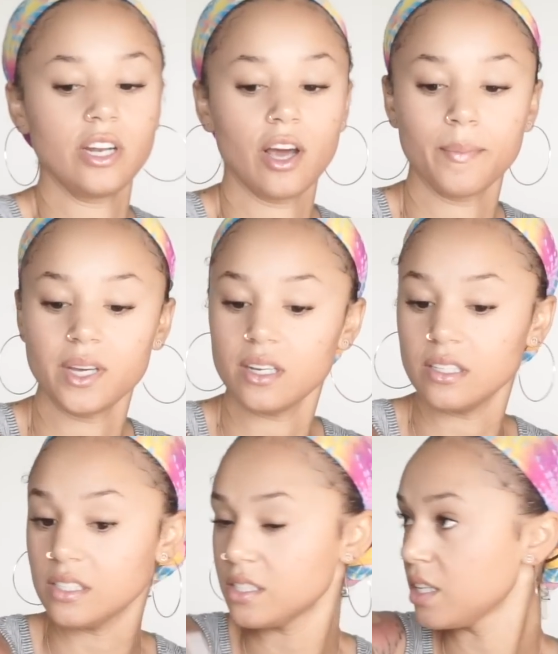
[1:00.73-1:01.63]
J down
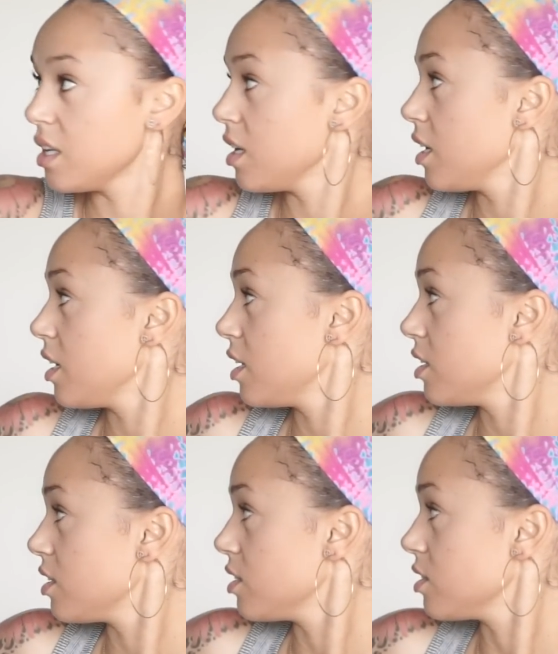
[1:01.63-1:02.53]
because
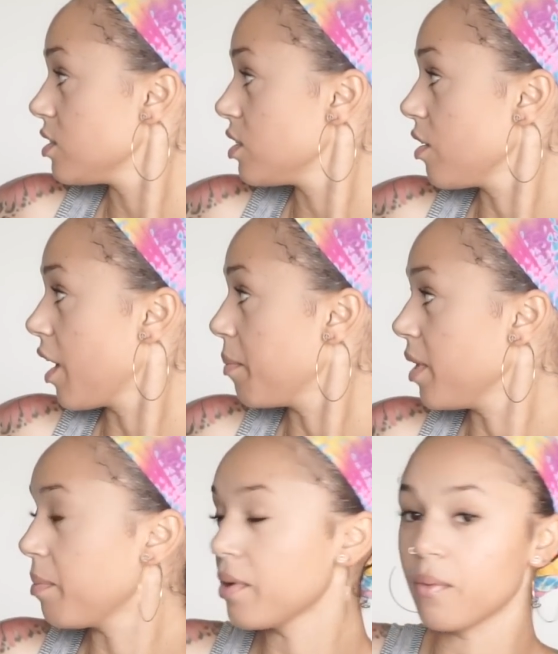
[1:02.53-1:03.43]
she had
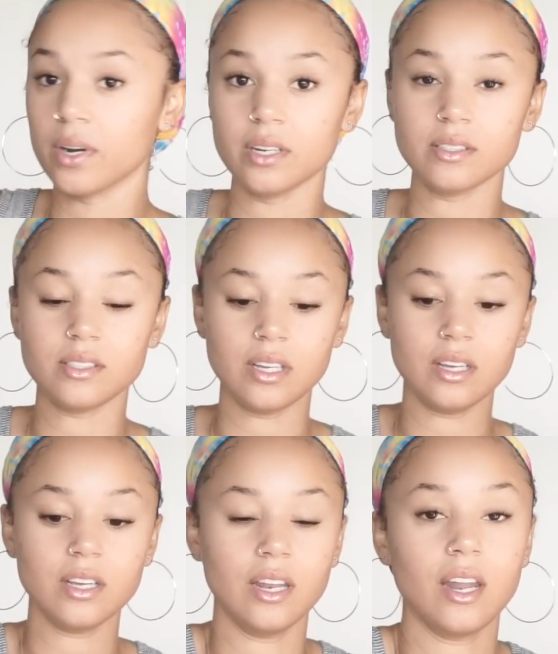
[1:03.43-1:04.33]
me up here wanting to
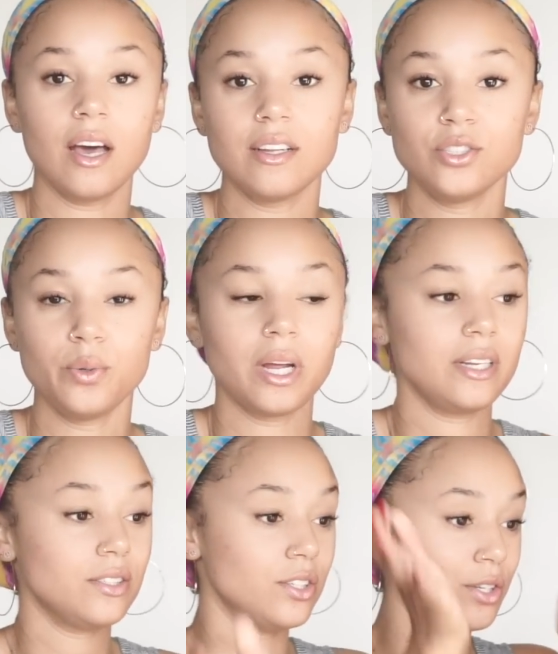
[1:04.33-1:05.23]
sing and not do what
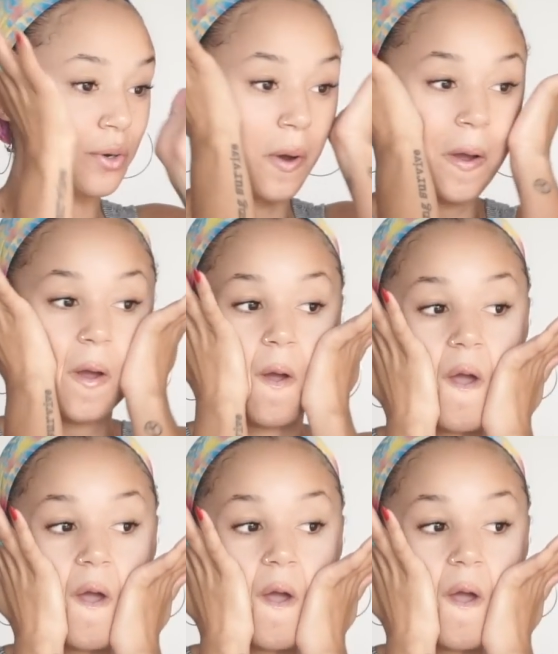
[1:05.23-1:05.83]
I need to do.